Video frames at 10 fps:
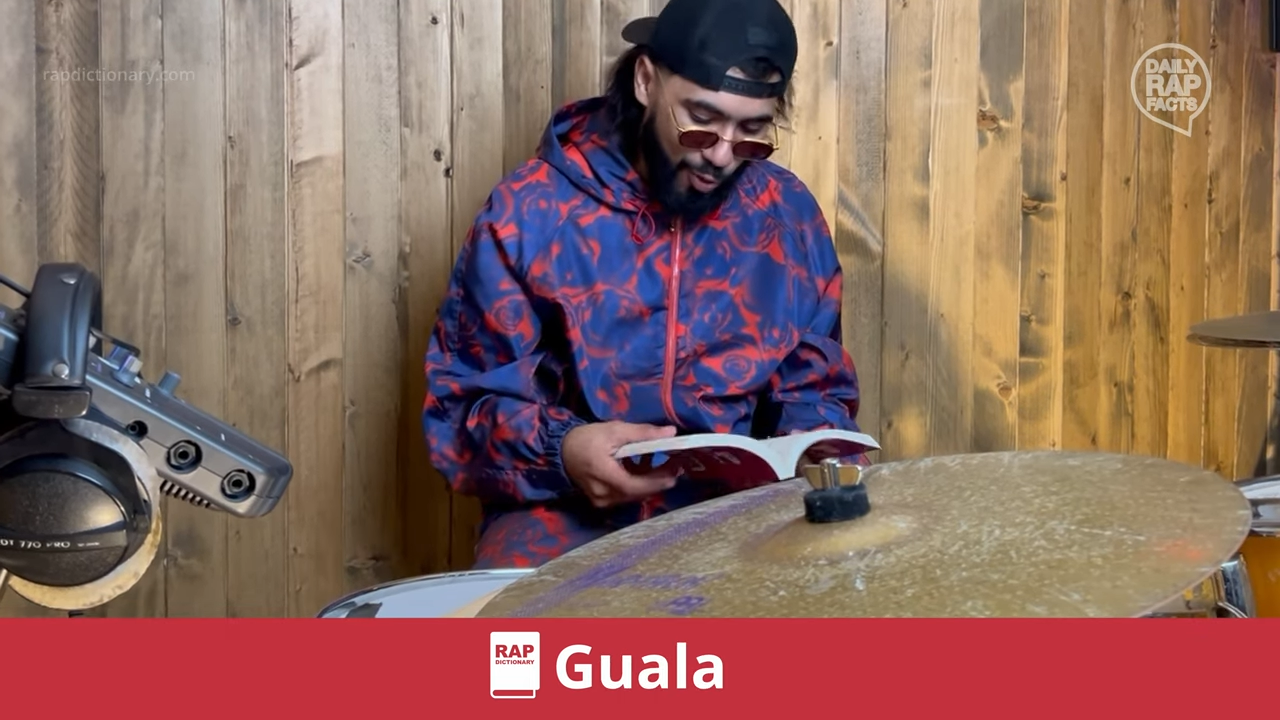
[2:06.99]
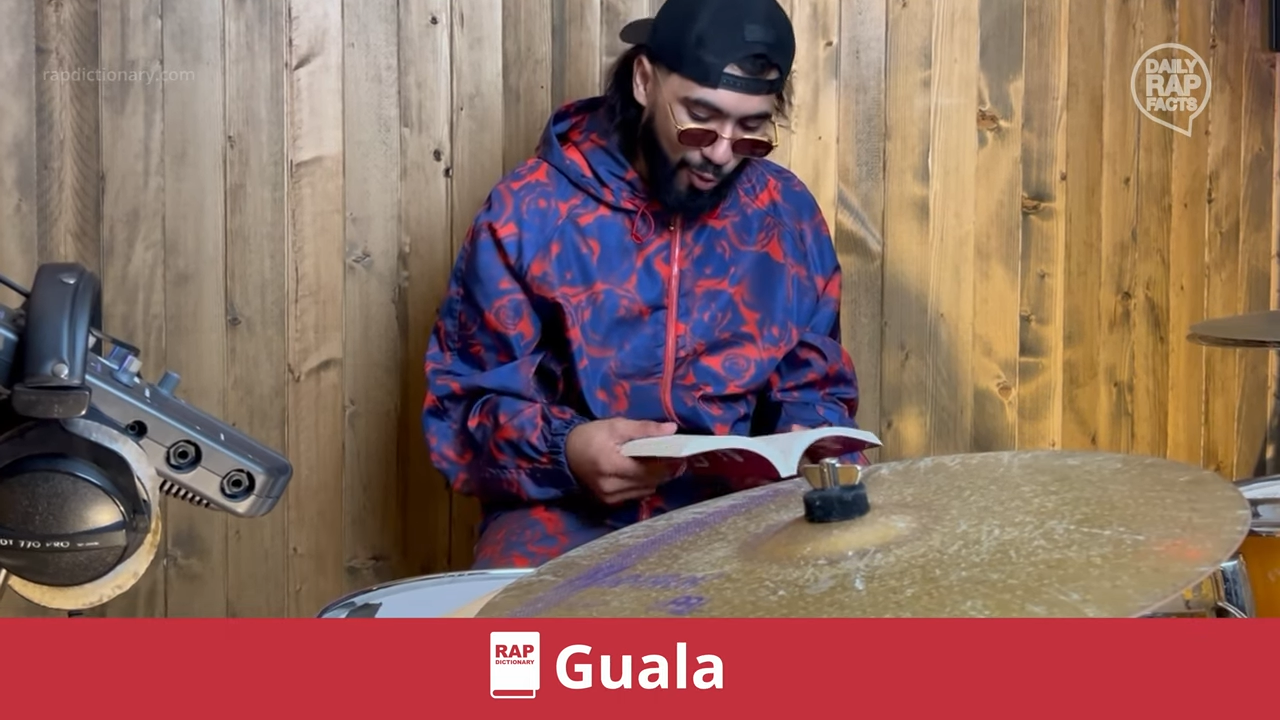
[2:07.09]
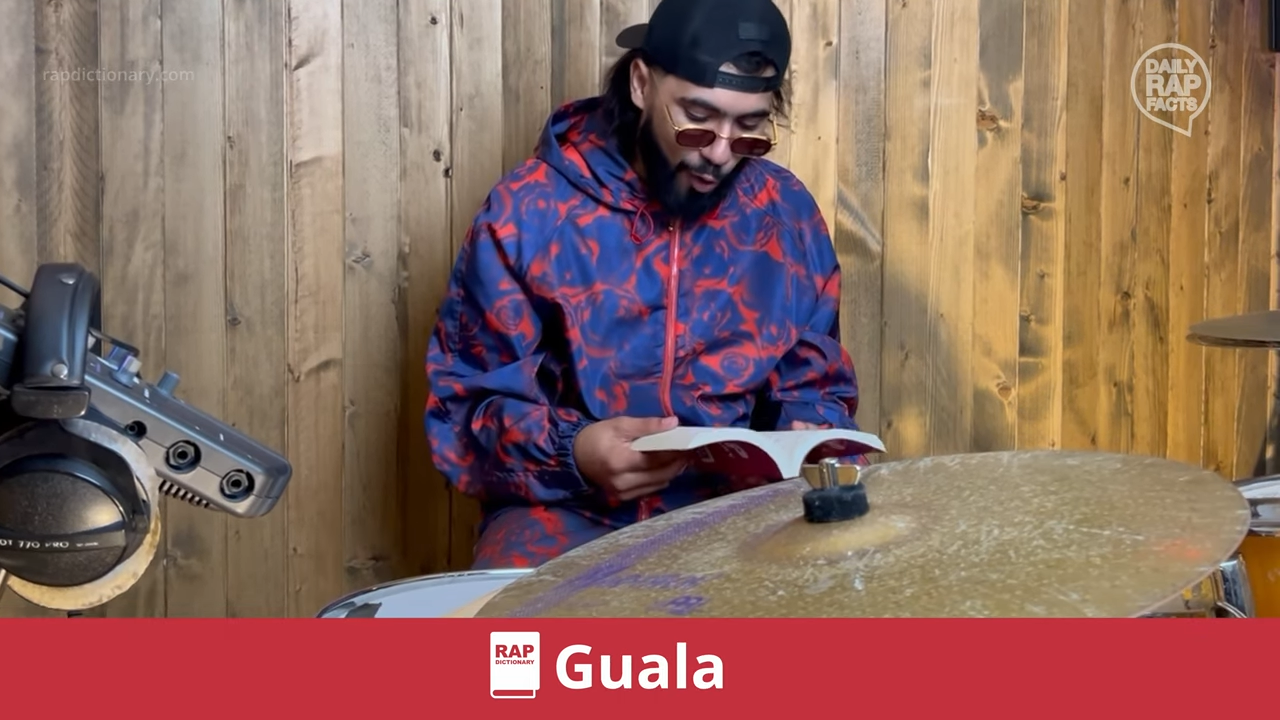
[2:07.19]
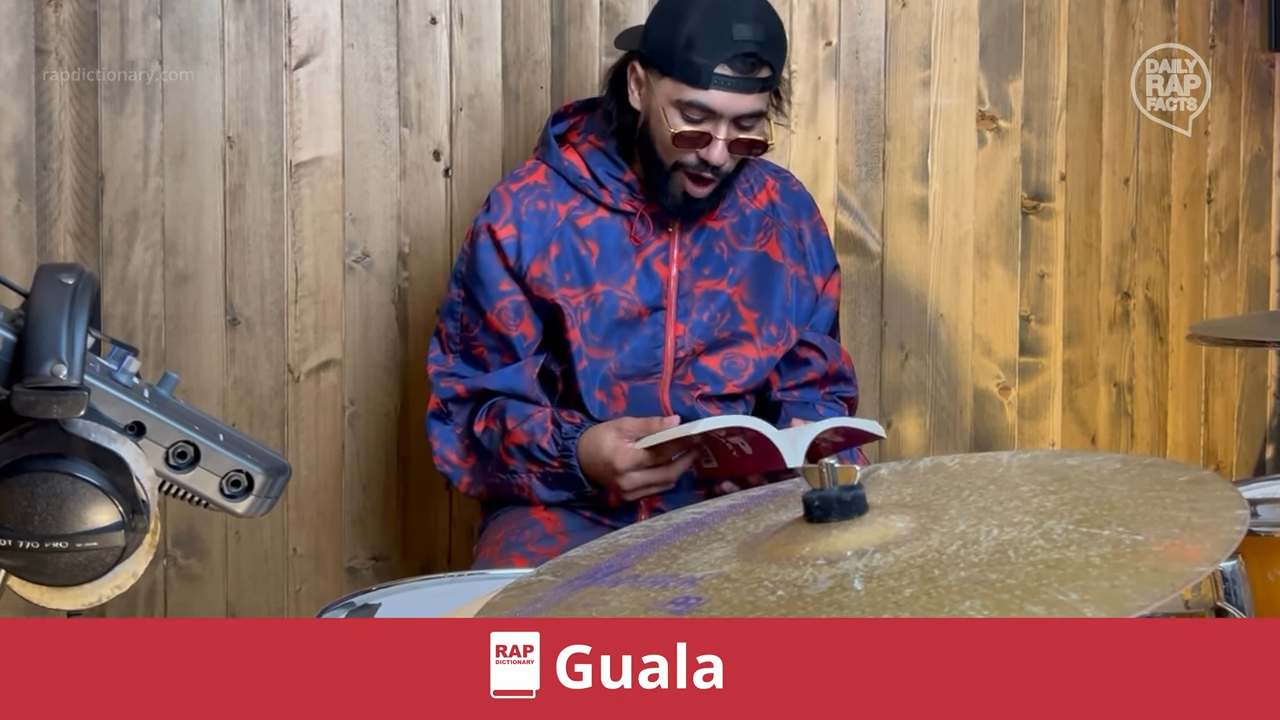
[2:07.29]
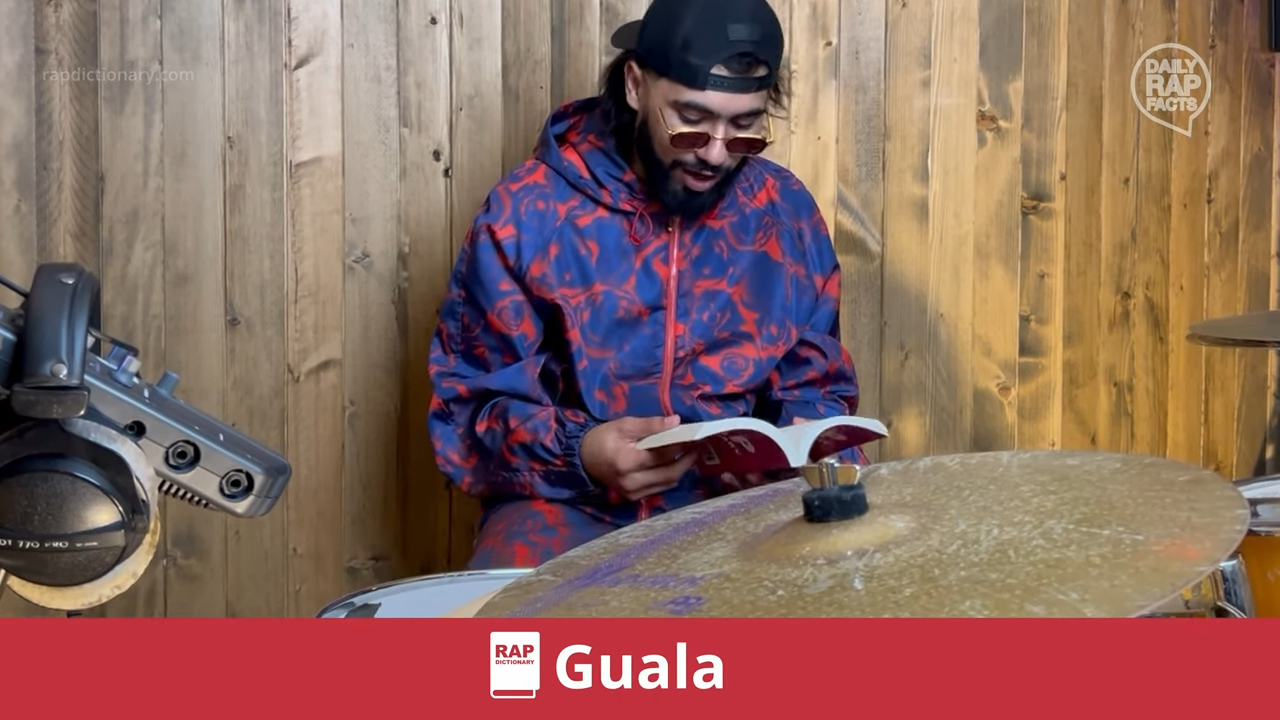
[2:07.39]

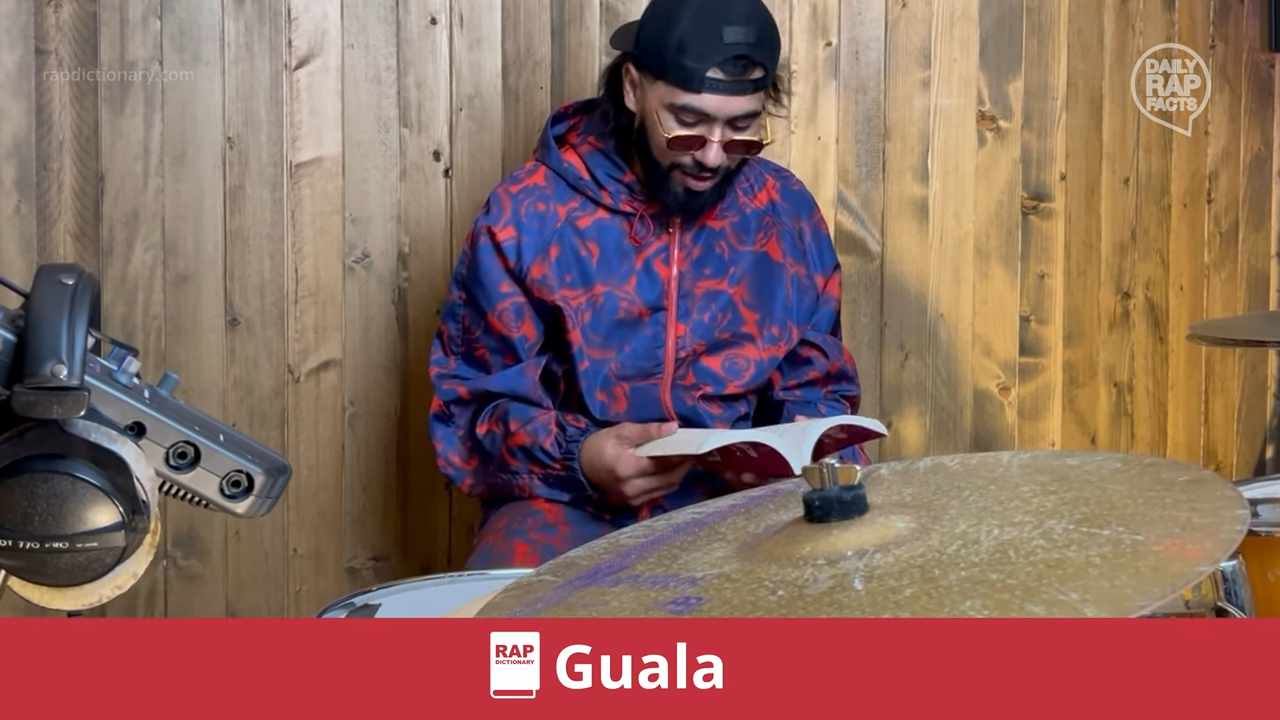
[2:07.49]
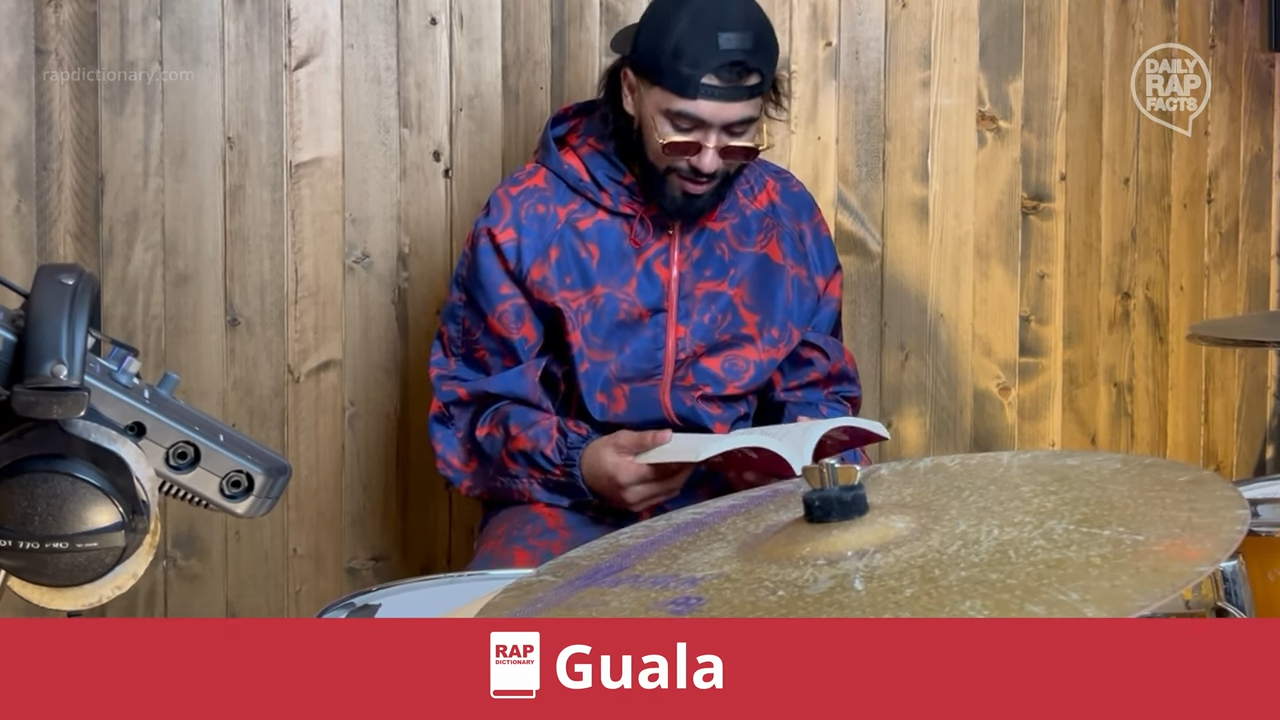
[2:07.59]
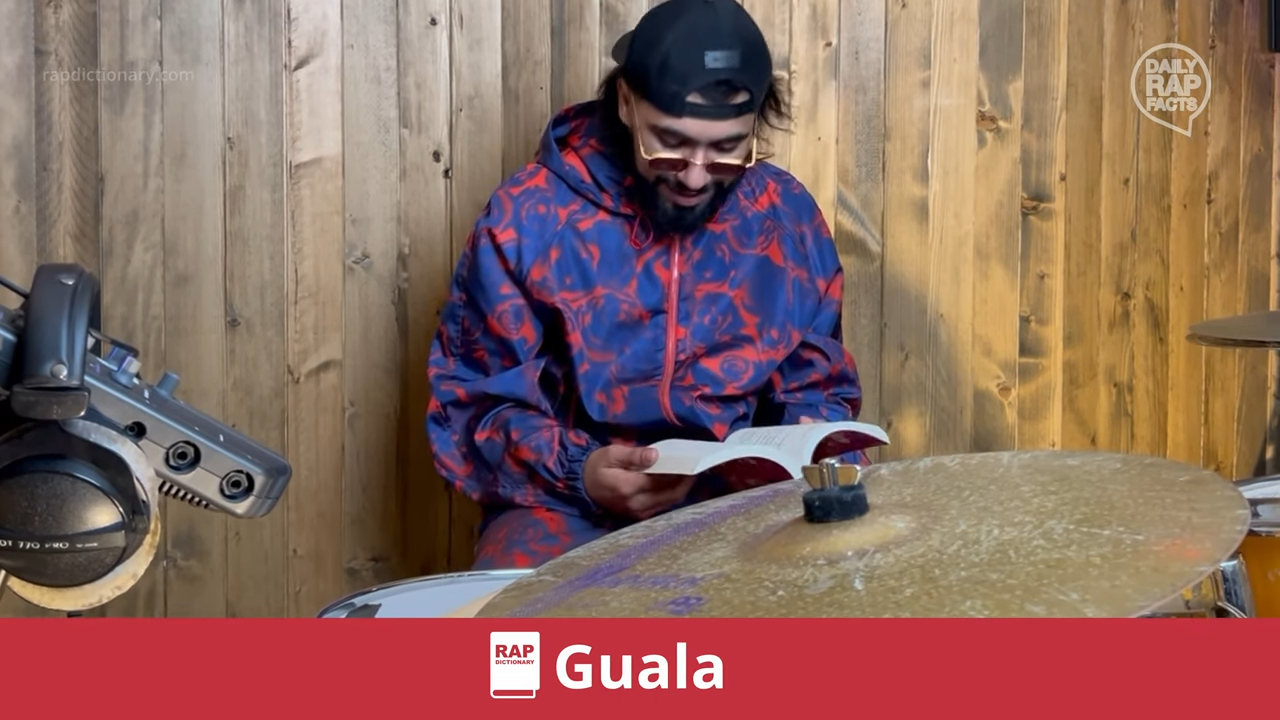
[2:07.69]
Guala,